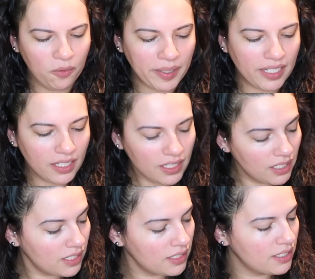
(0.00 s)
oh my
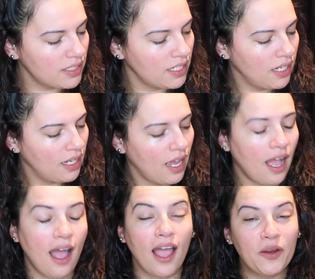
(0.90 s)
goodness.
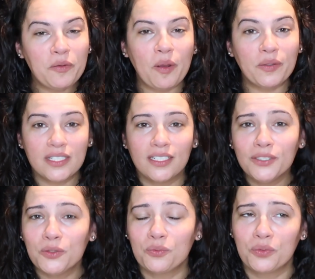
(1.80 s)
I remember,
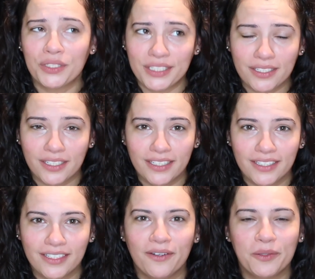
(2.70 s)
is really
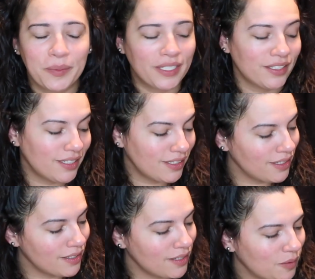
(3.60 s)
good. Oh my
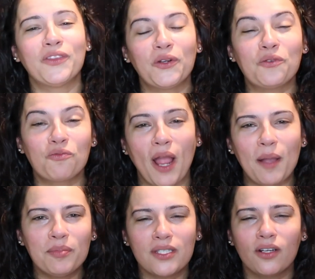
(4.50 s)
goodness. Their
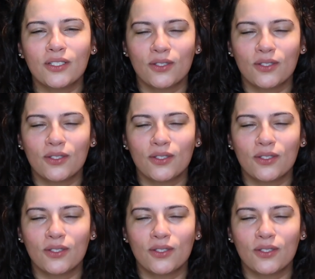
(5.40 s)
reps are